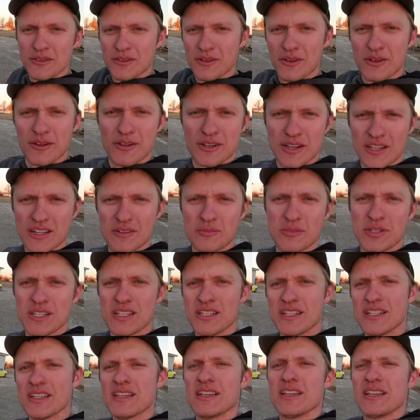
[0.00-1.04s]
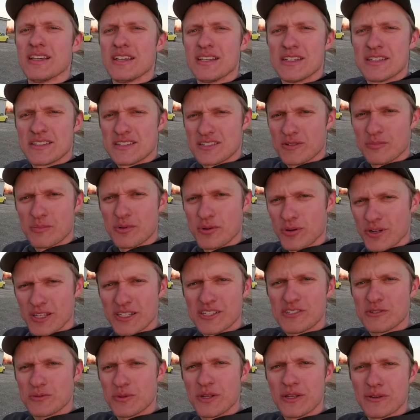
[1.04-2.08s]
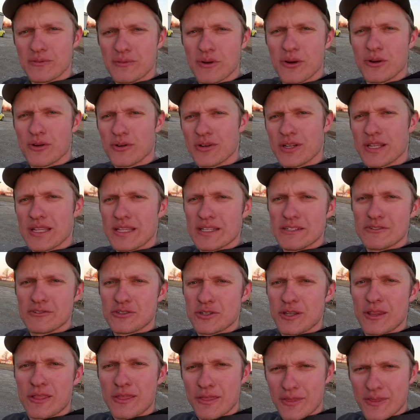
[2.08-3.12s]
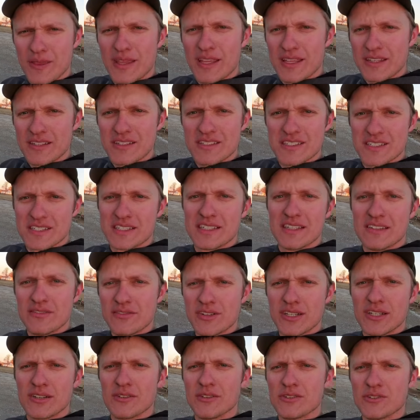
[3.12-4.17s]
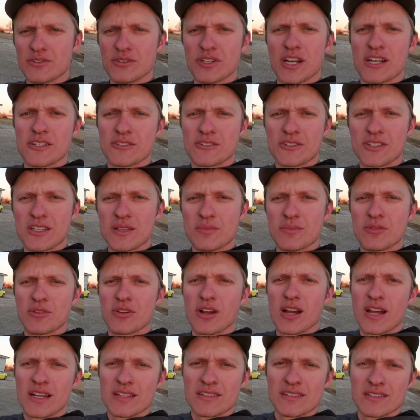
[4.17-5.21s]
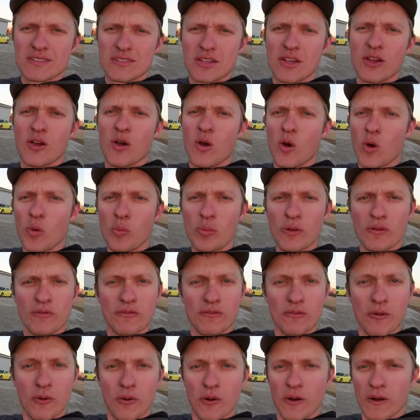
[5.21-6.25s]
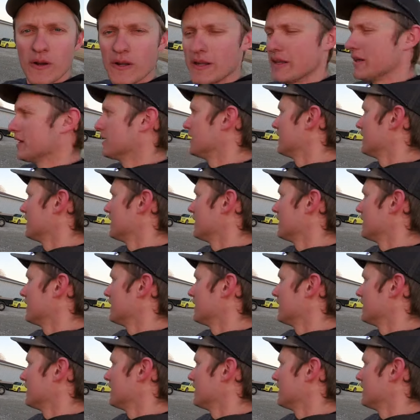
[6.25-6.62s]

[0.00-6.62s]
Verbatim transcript: there are going to be some pretty sweet rotary engine things in the video that you guys should keep your eyes open for.